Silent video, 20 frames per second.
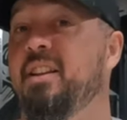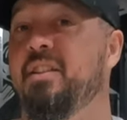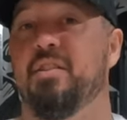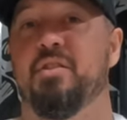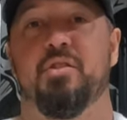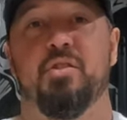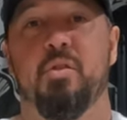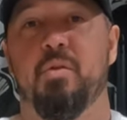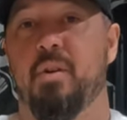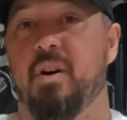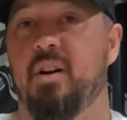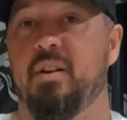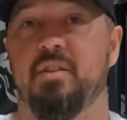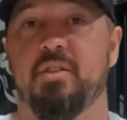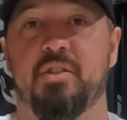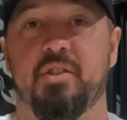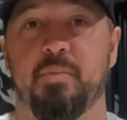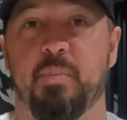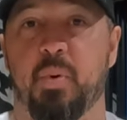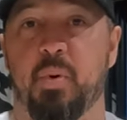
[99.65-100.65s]
There's no
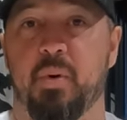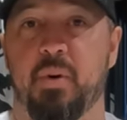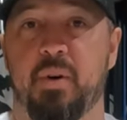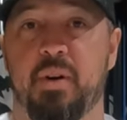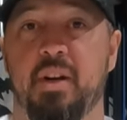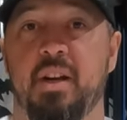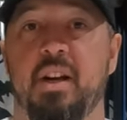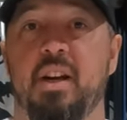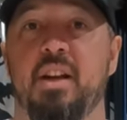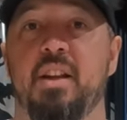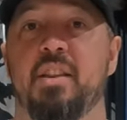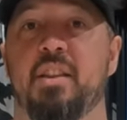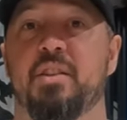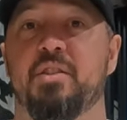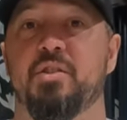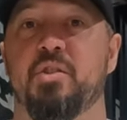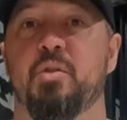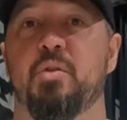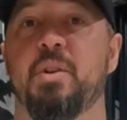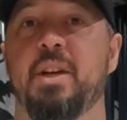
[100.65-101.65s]
arch support.
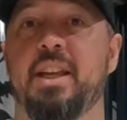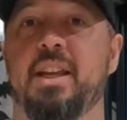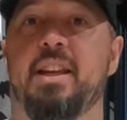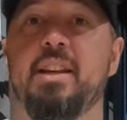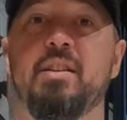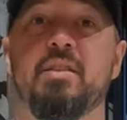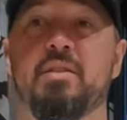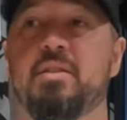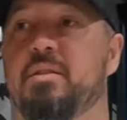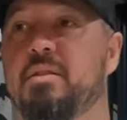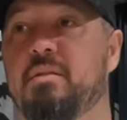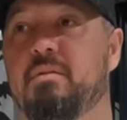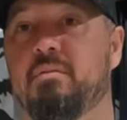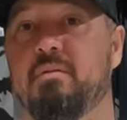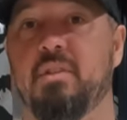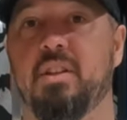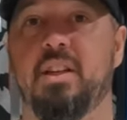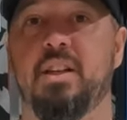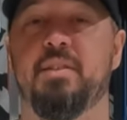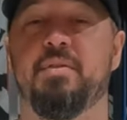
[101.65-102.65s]
There's no heel
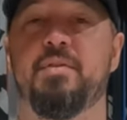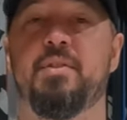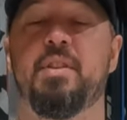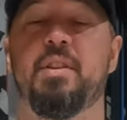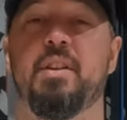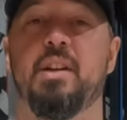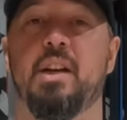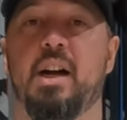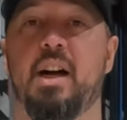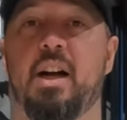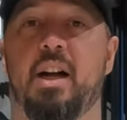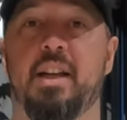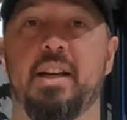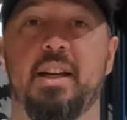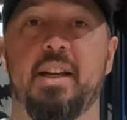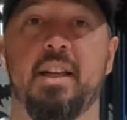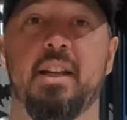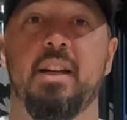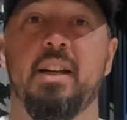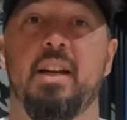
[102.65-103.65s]
lift on
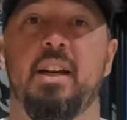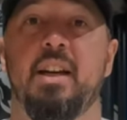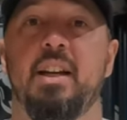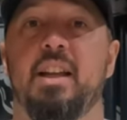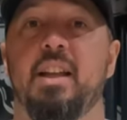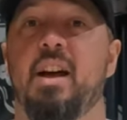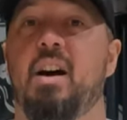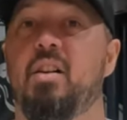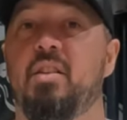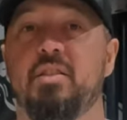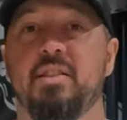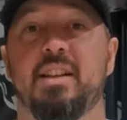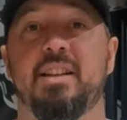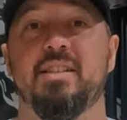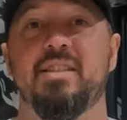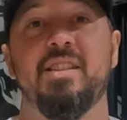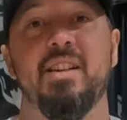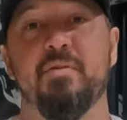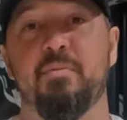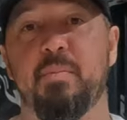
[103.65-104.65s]
it. All
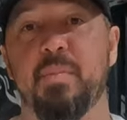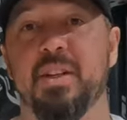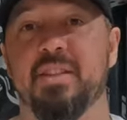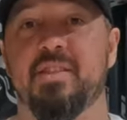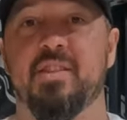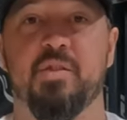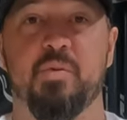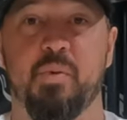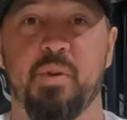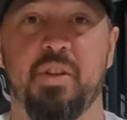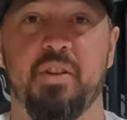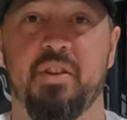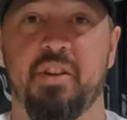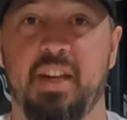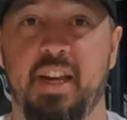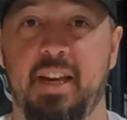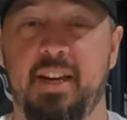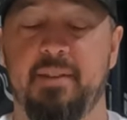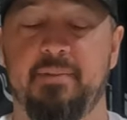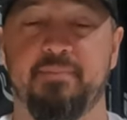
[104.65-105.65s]
that stuff messes with your
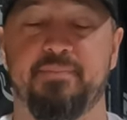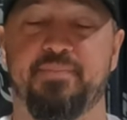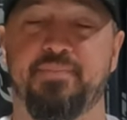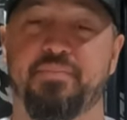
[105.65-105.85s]
gait.